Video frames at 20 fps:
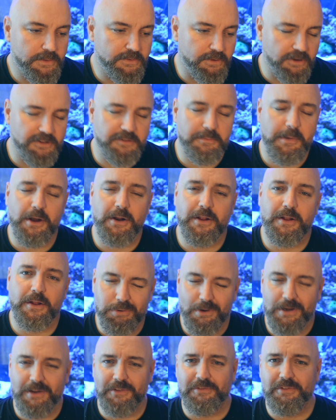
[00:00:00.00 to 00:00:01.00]
talked about it
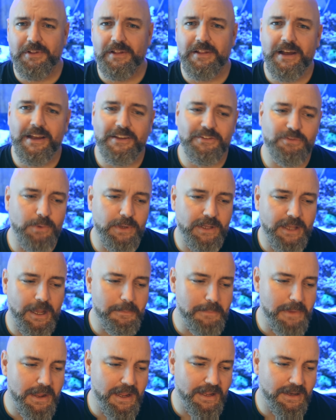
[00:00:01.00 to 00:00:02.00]
briefly last week. I
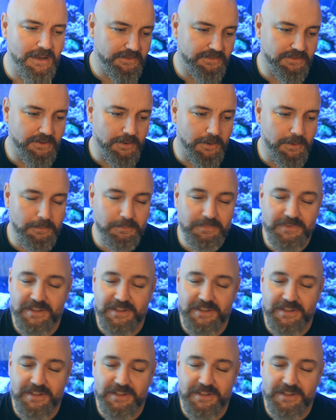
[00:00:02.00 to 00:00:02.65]
made some